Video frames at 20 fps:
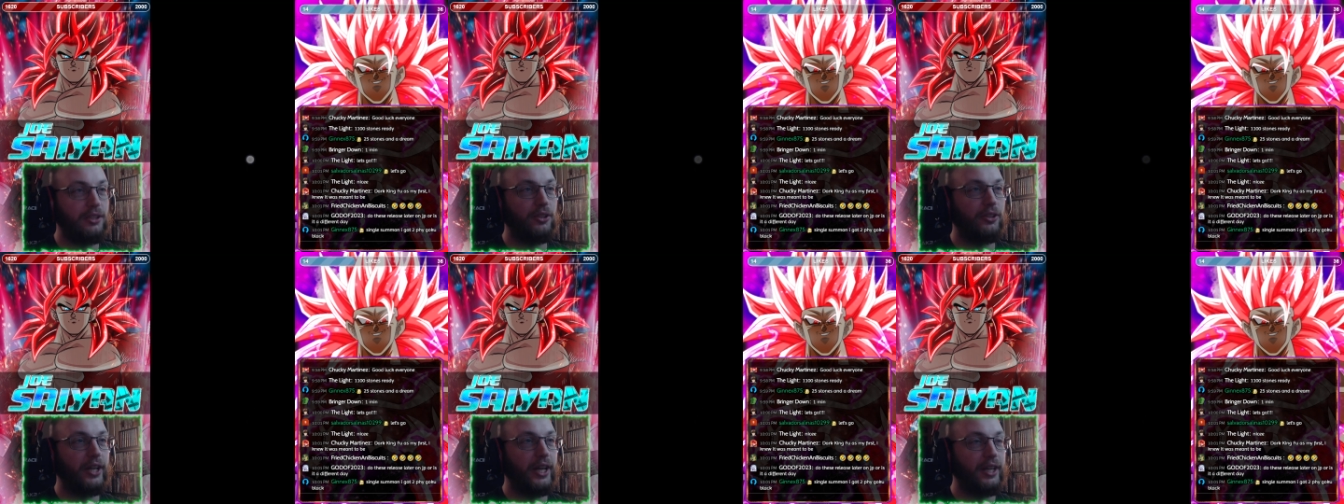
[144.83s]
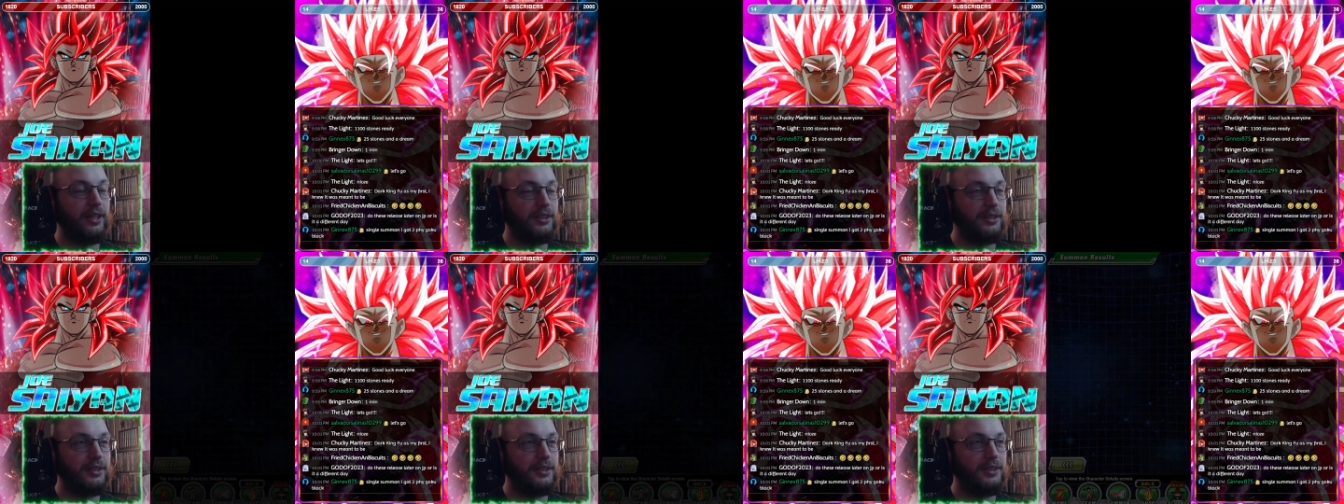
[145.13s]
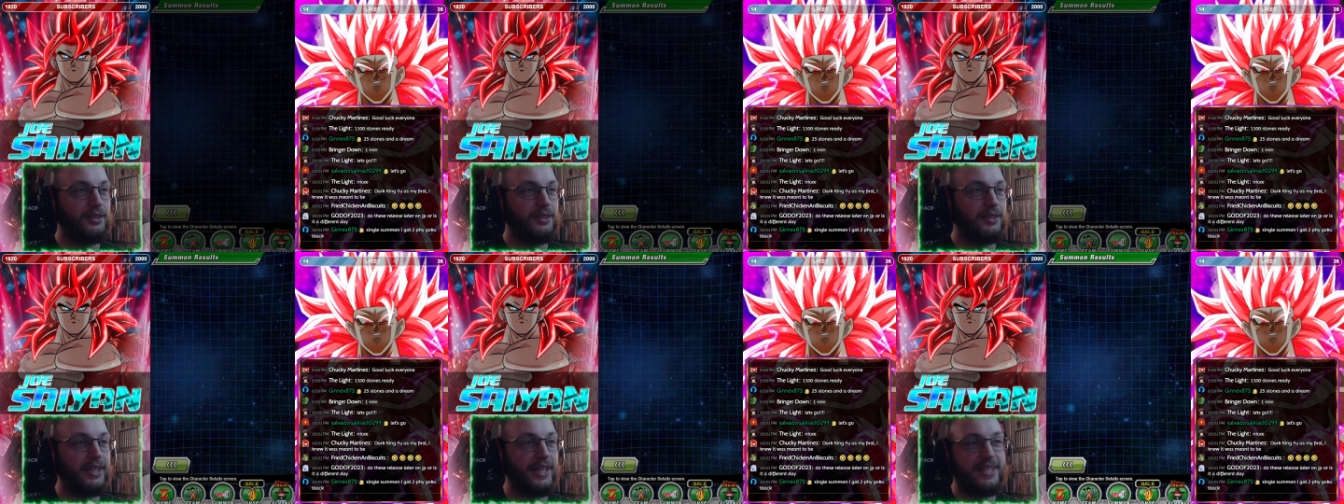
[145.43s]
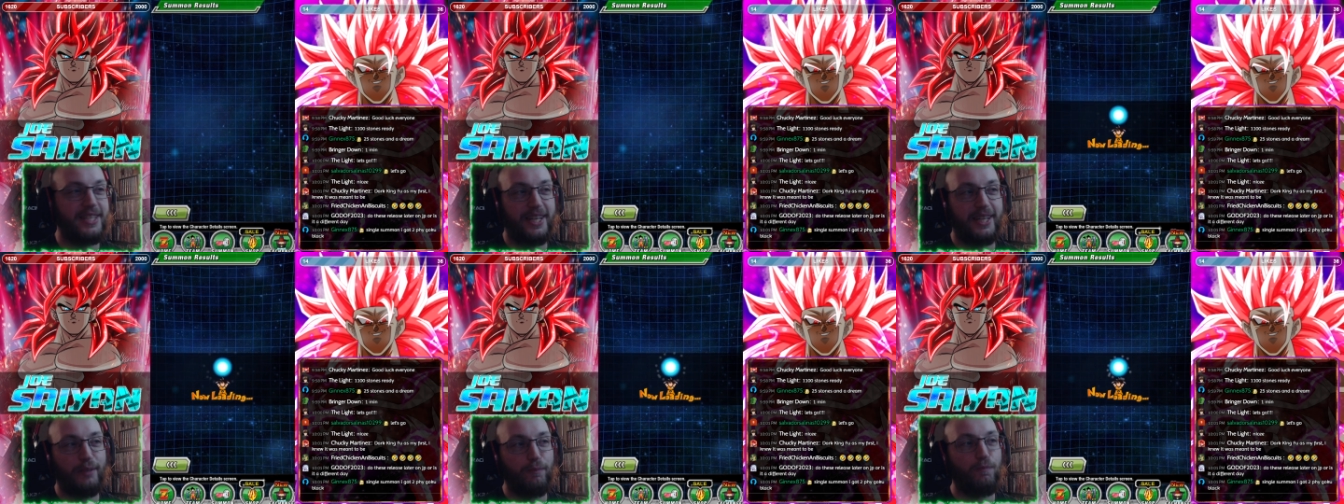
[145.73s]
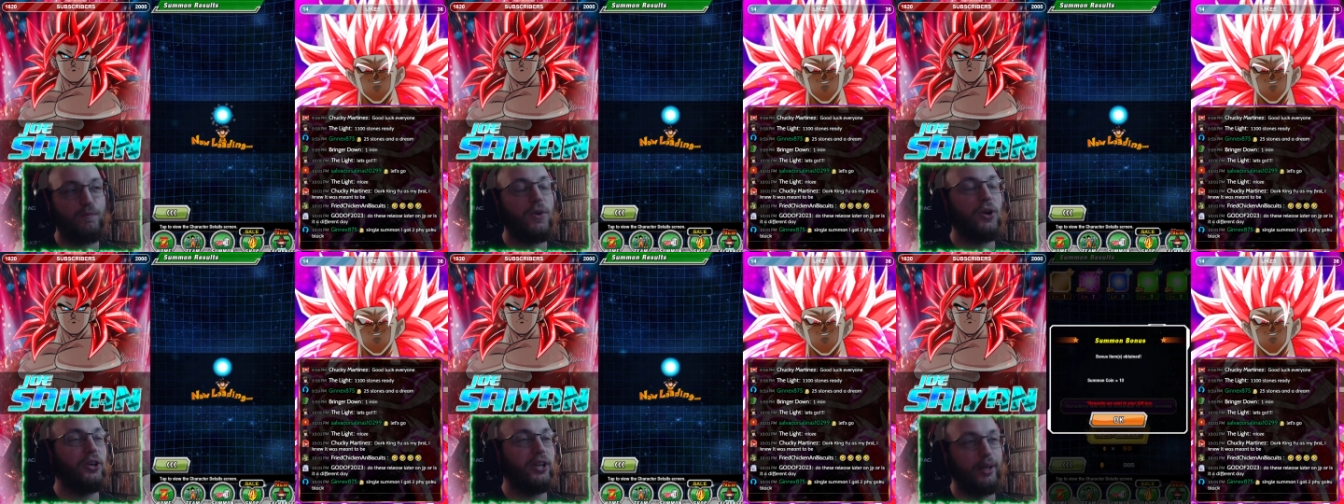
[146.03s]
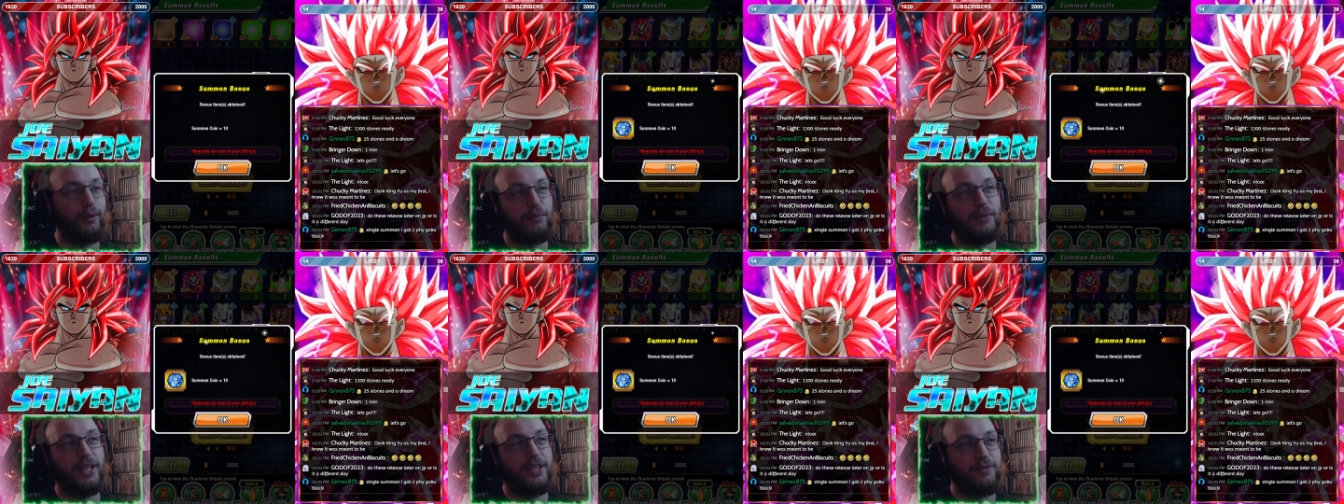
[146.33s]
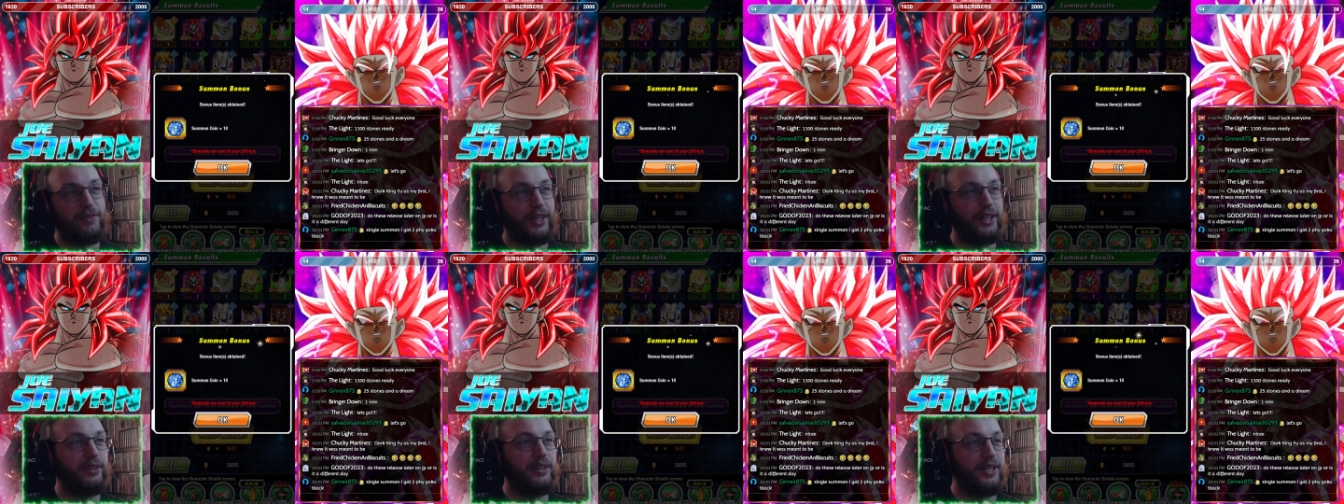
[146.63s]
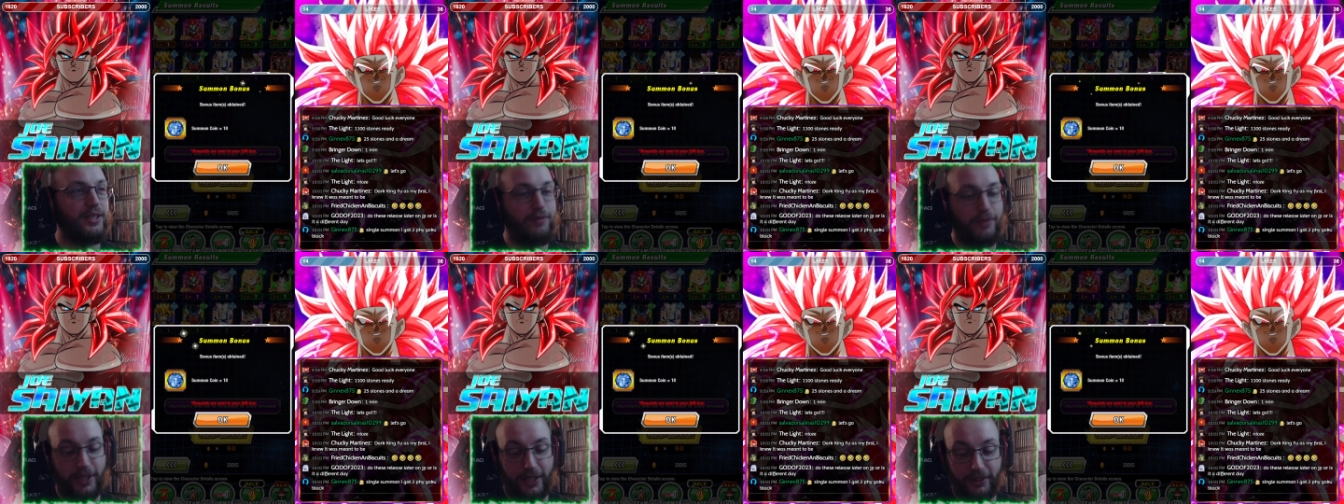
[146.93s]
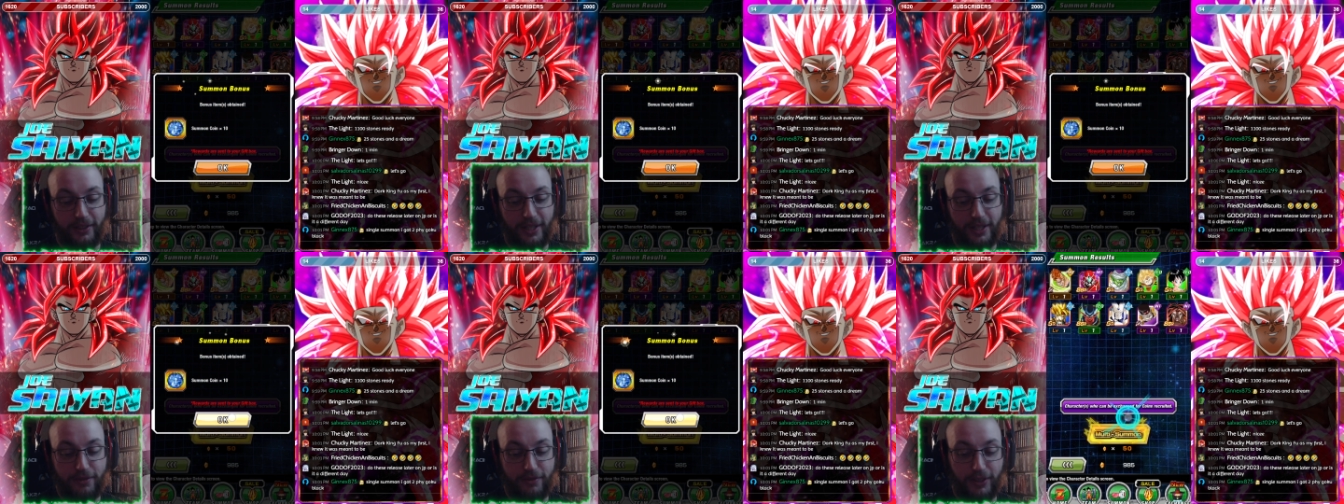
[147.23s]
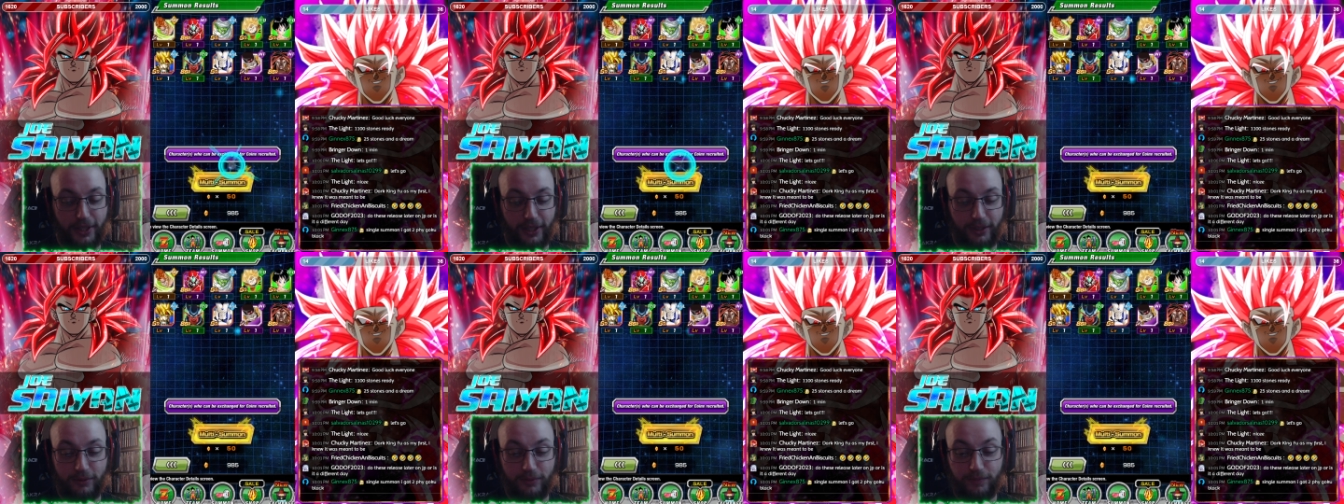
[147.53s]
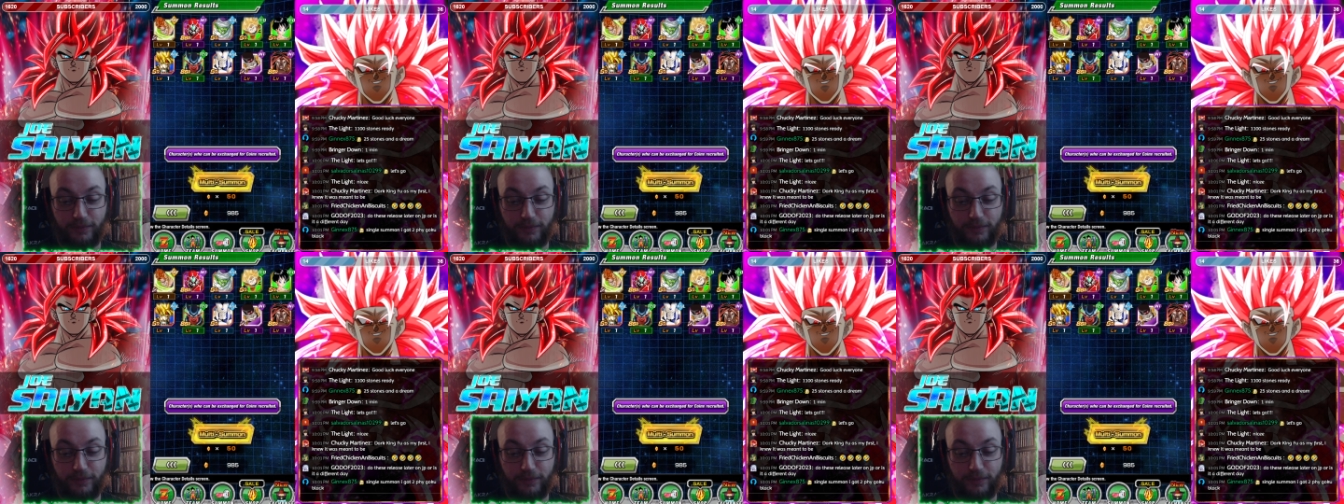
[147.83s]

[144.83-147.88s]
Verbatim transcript: okay. That's it? Okay, that's fine. That's fine. That's fine.